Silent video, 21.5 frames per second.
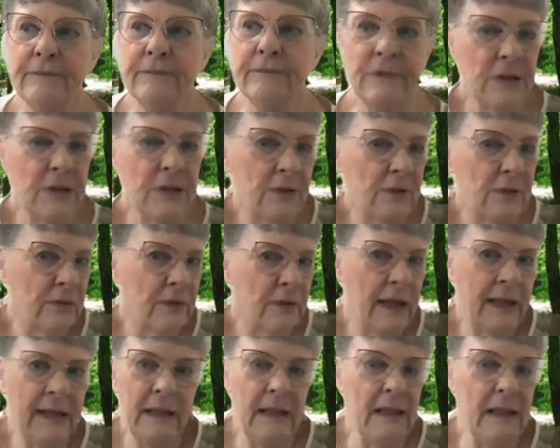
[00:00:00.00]
So,
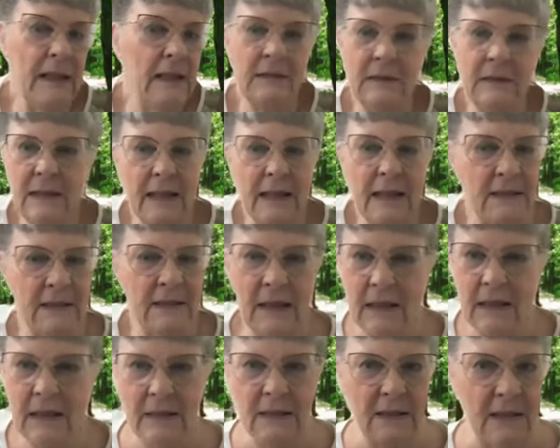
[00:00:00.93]
and that's
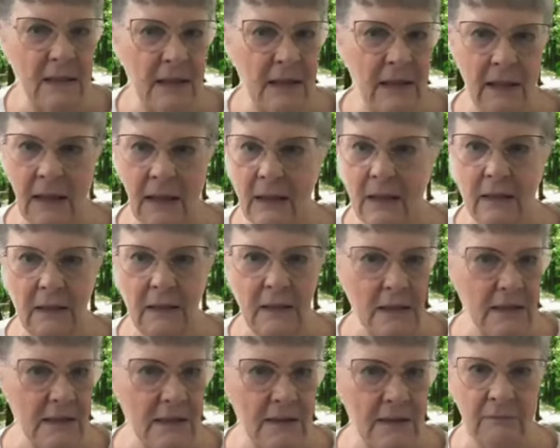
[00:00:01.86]
not his thing. He
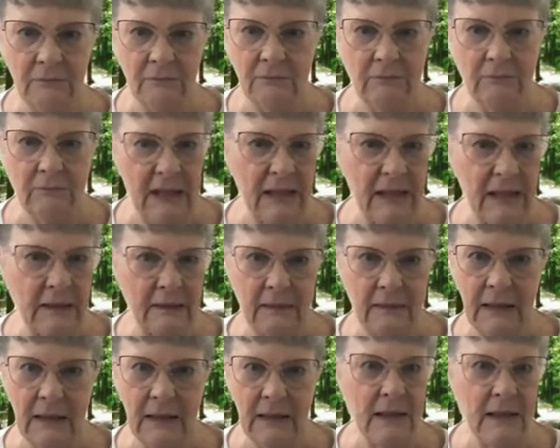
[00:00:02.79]
doesn't get
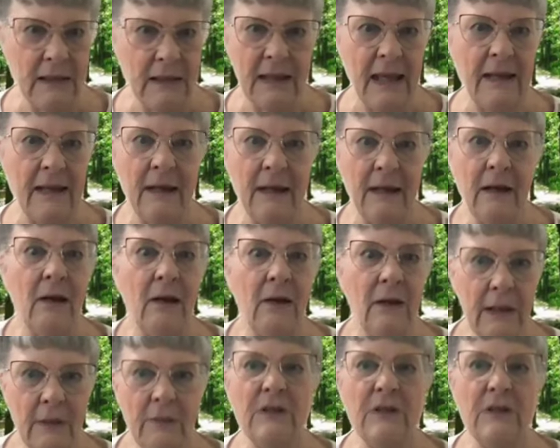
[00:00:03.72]
into that at all.
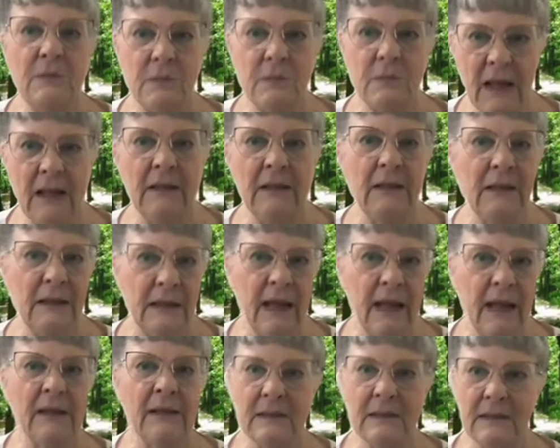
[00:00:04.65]
He would smile and
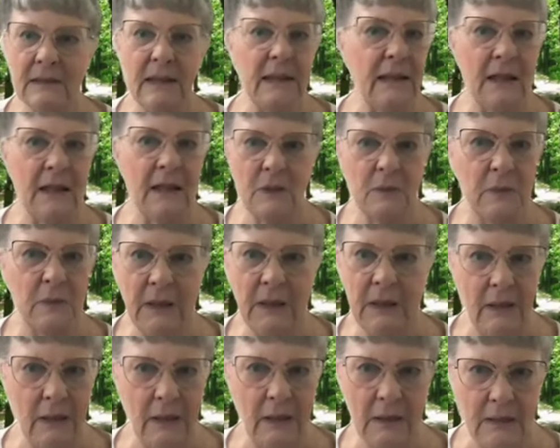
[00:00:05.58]
nod and say yes, but
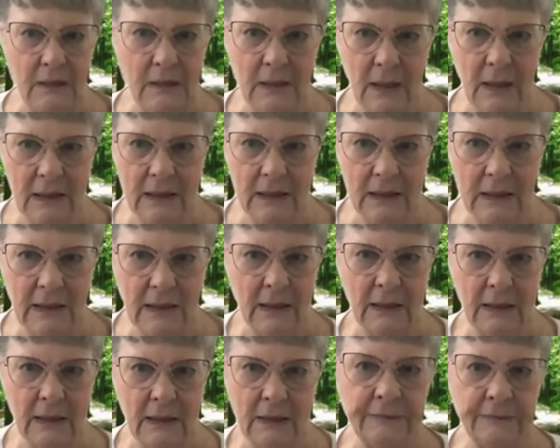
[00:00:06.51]
it's not his
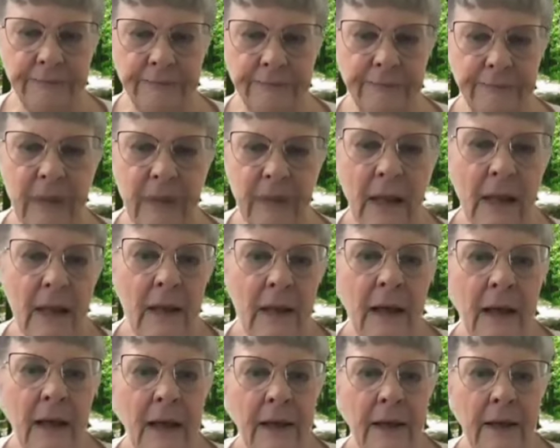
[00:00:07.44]
deal.
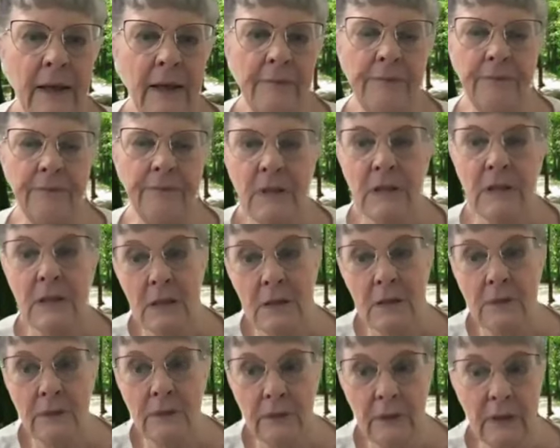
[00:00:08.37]

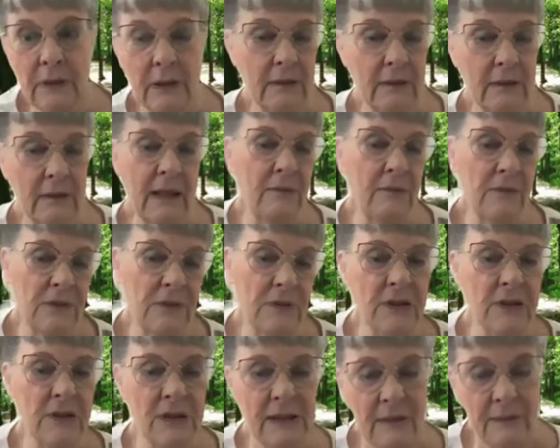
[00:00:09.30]
So yeah, so
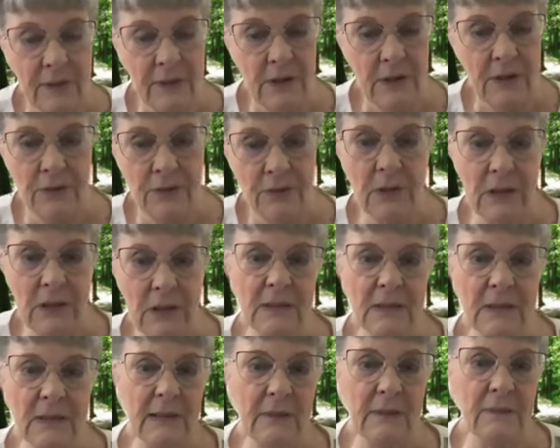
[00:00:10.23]
I just have to go through this
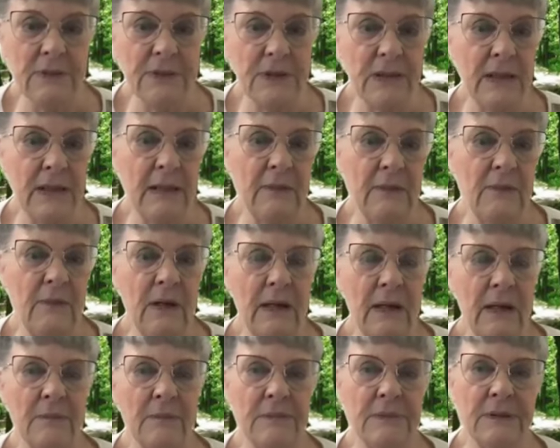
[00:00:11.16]
and then we'll see what
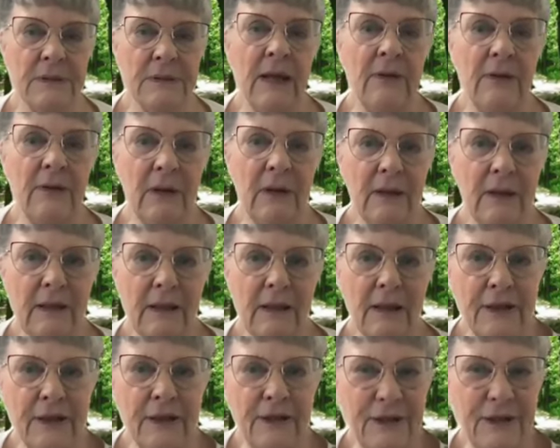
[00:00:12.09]
comes out at the
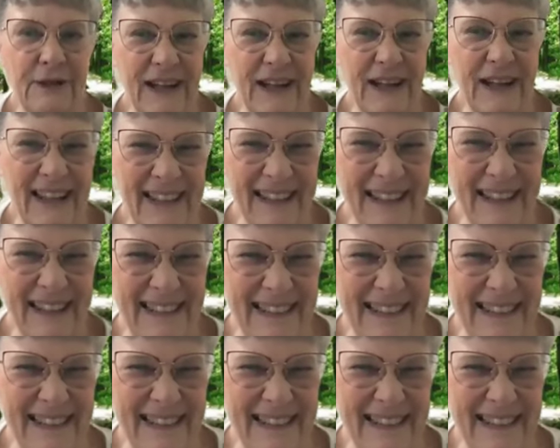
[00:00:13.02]
other end.